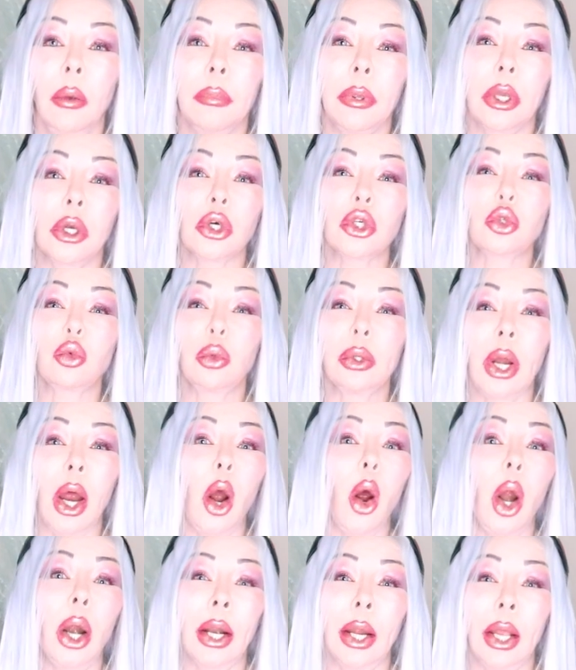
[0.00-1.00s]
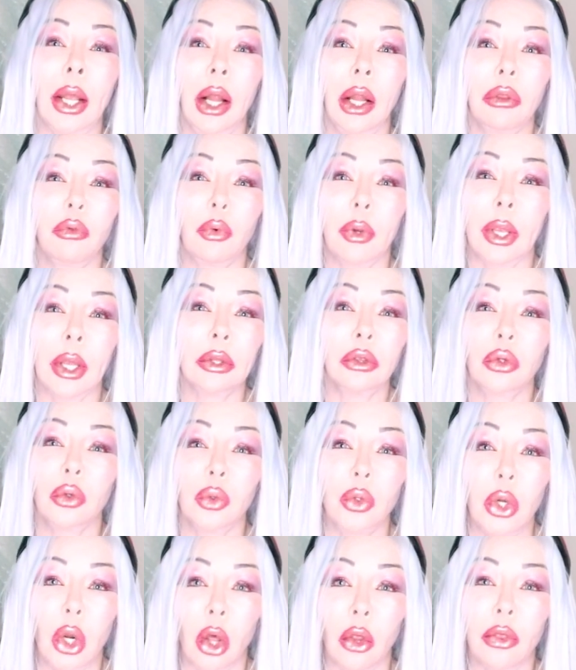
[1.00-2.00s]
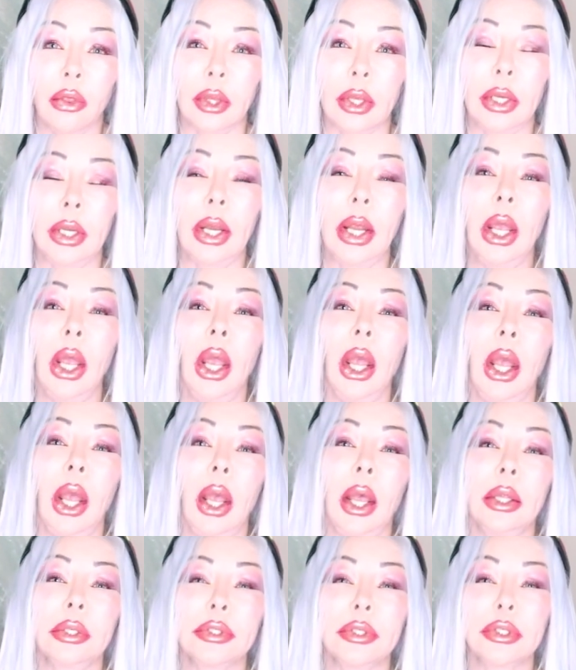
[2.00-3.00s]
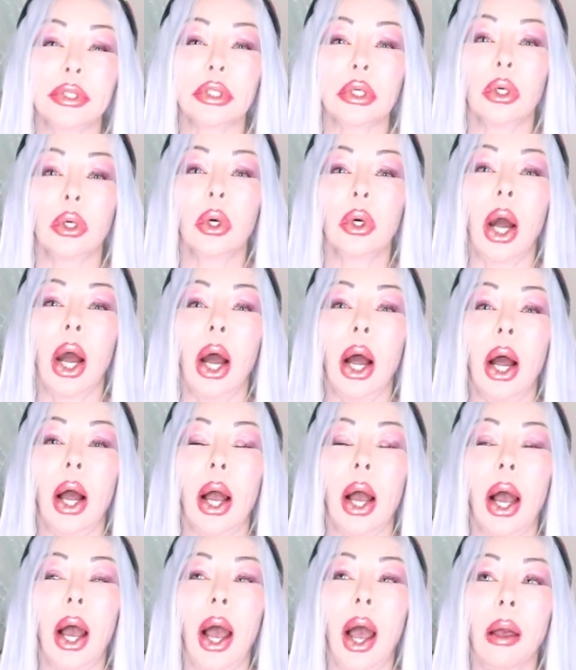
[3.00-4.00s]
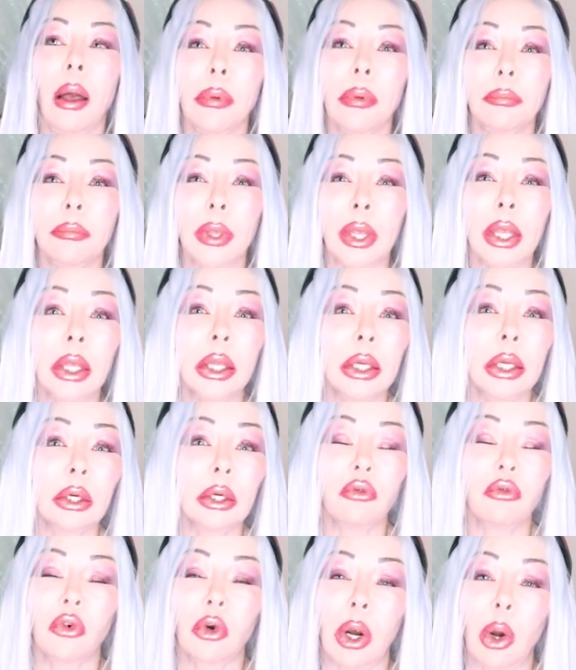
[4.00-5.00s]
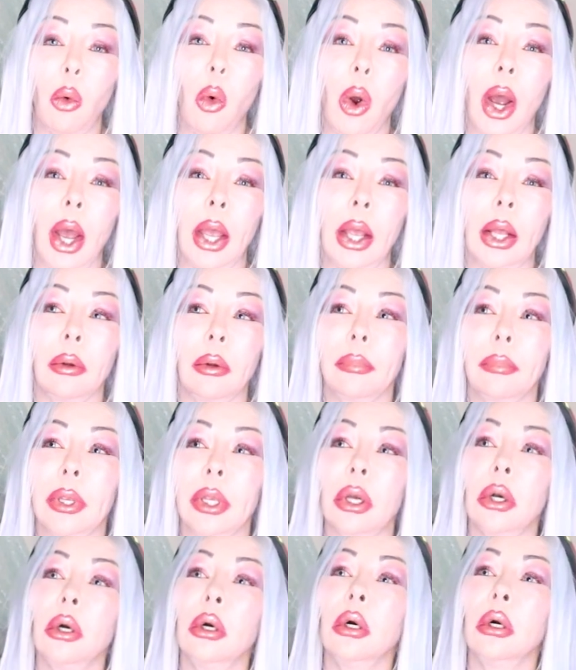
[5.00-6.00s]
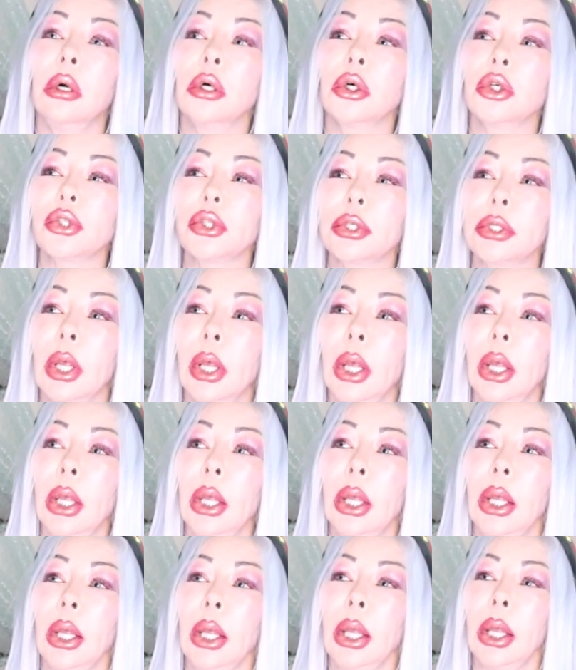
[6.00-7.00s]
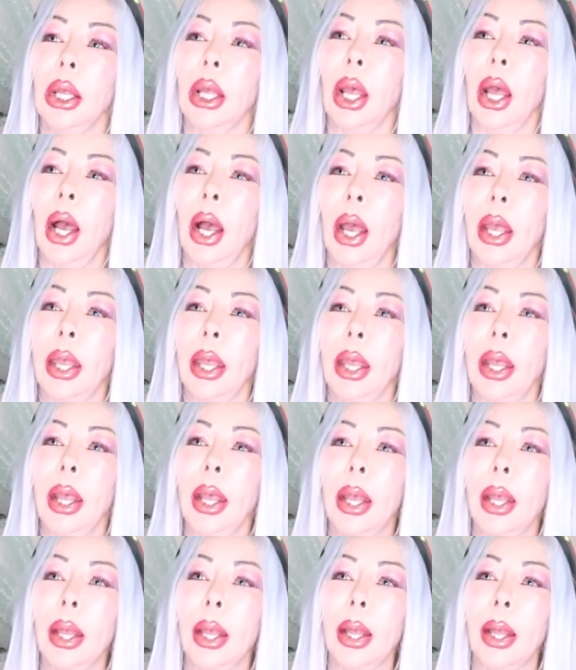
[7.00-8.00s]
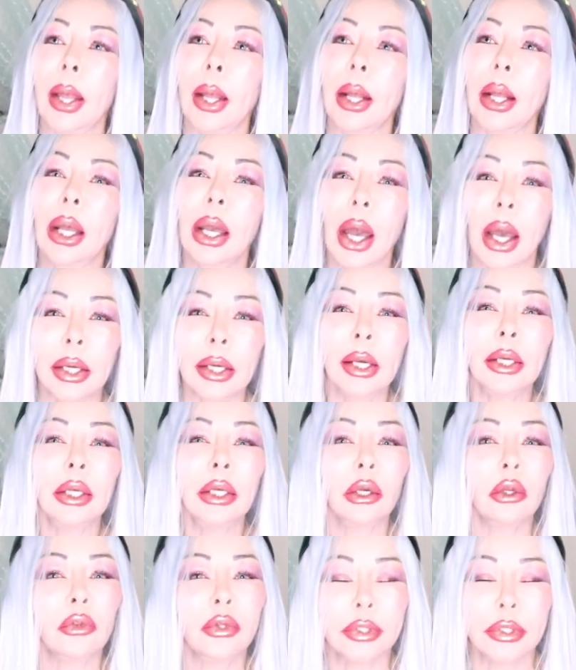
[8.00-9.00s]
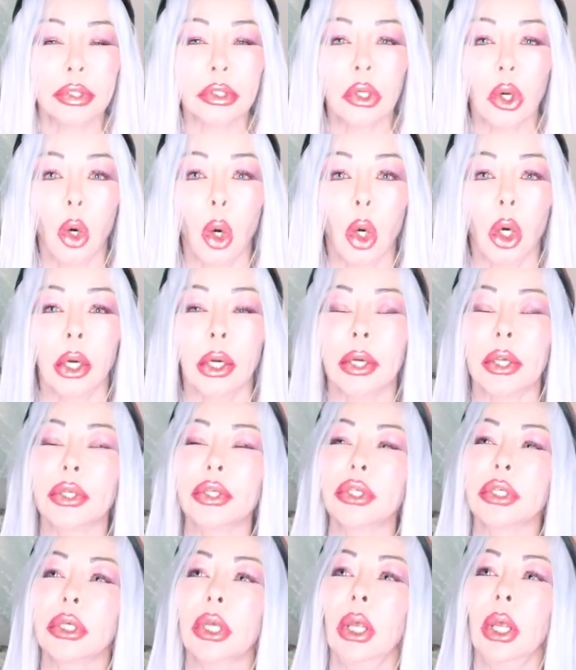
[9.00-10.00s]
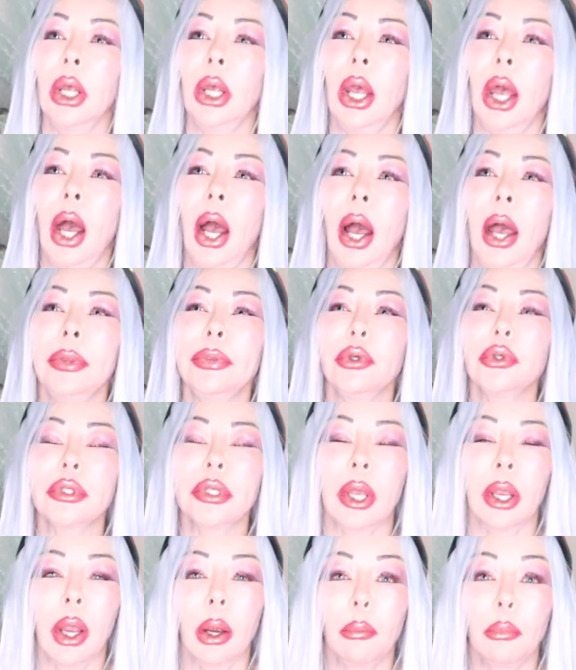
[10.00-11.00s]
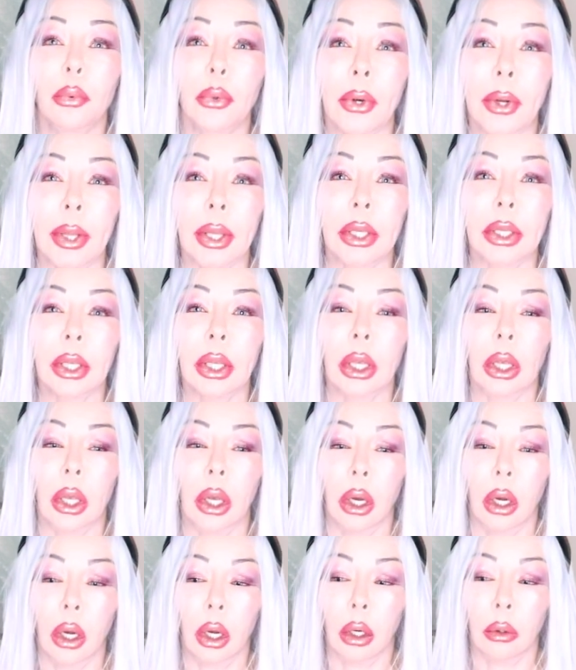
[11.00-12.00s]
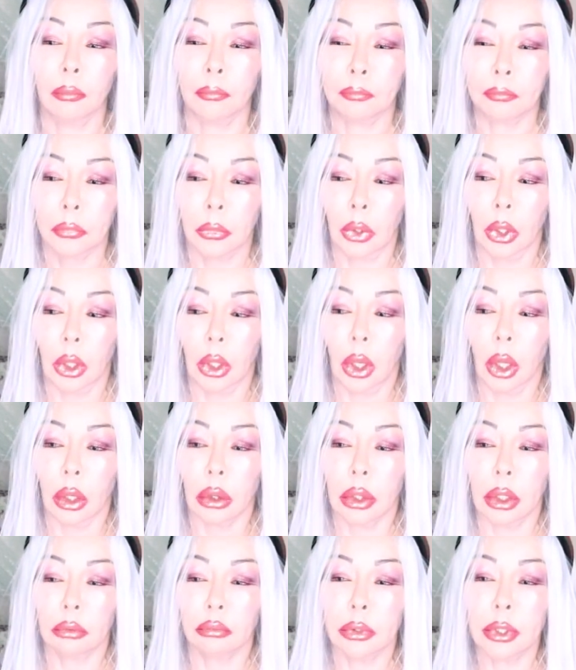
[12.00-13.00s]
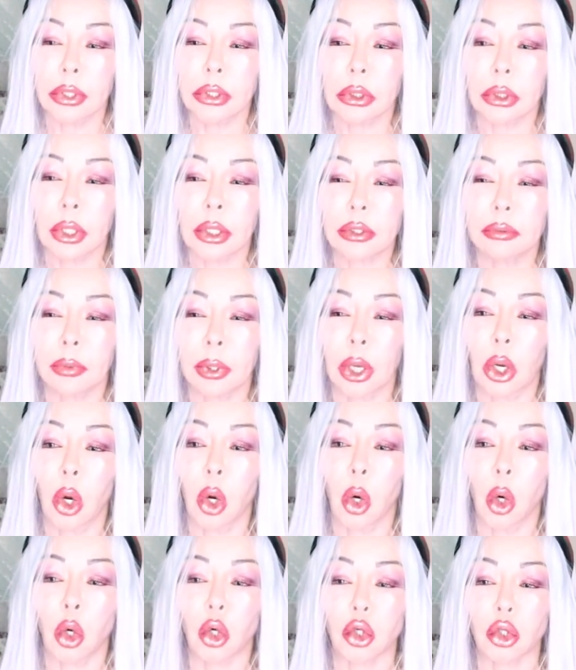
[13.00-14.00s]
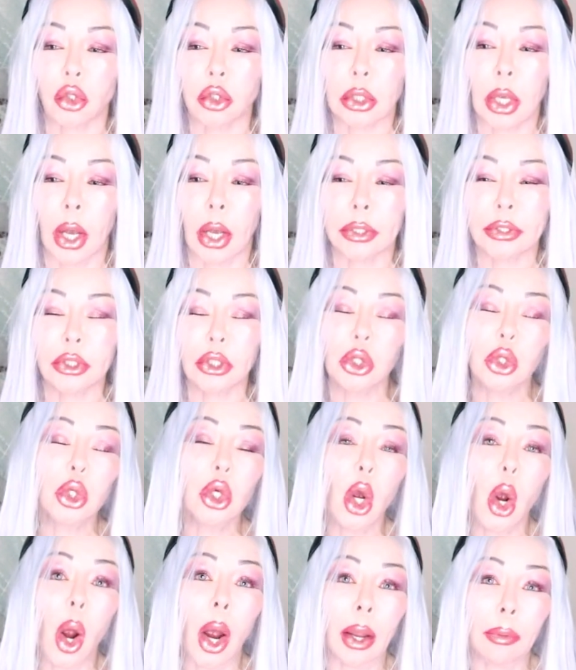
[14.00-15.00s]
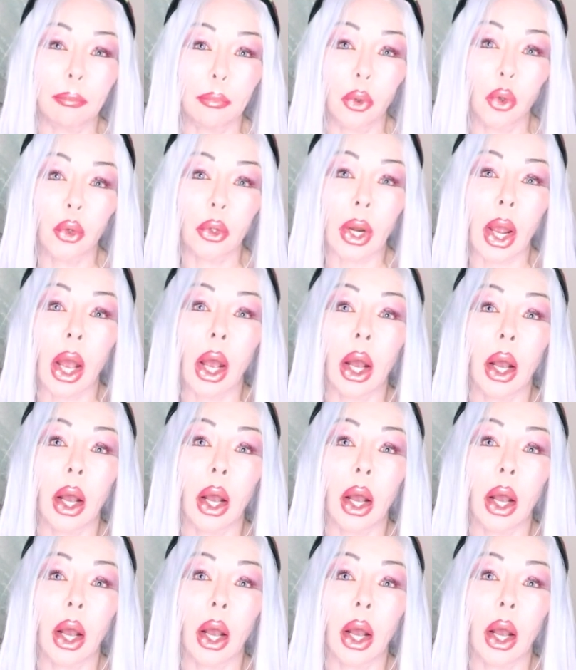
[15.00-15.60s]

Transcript: because without our health we can do nothing. And so I haven't been here for a while because I got a little discouraged. I had to take a break. The reason is because, as you know, I put